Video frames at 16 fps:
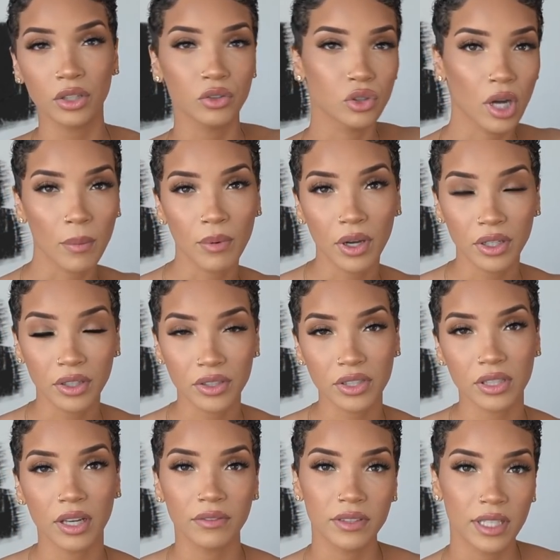you drop all your
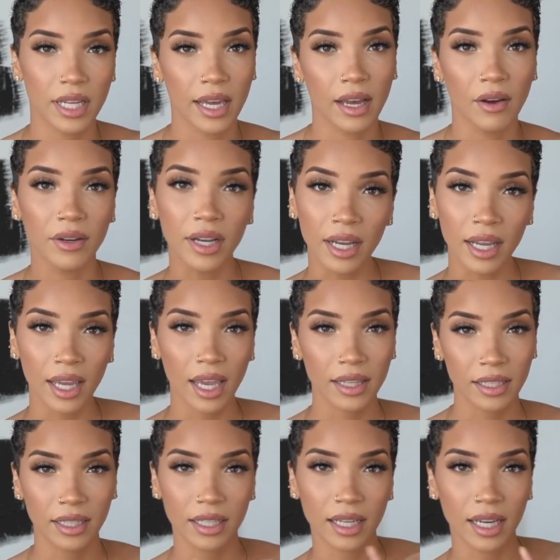stuff down,
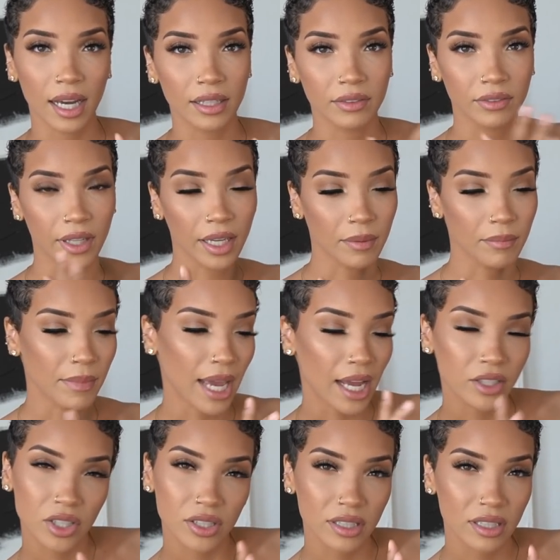and then it kind of like
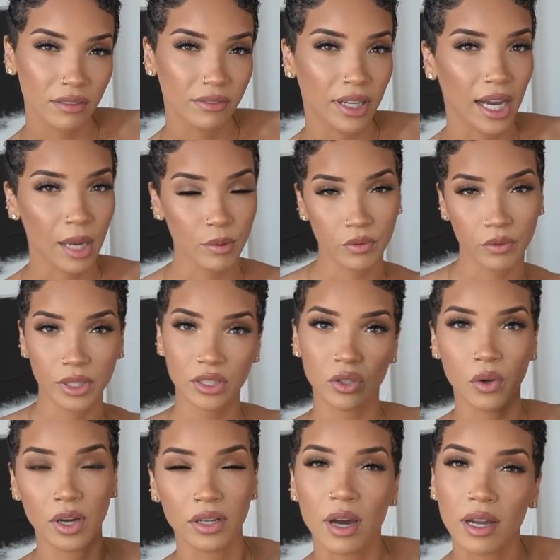matches the vibe of what's
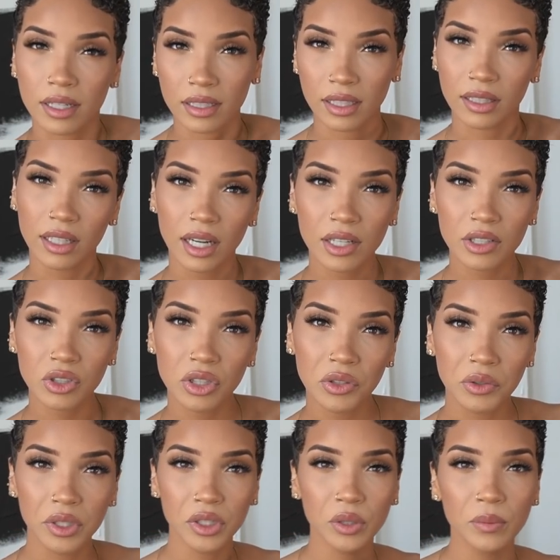going on in the laundry
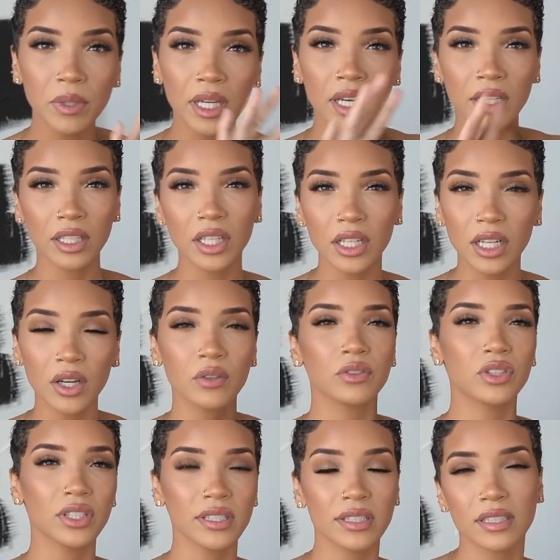room. You
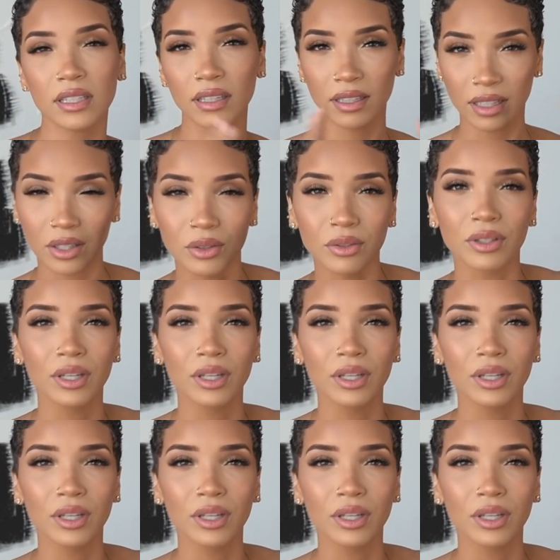know, just, you know,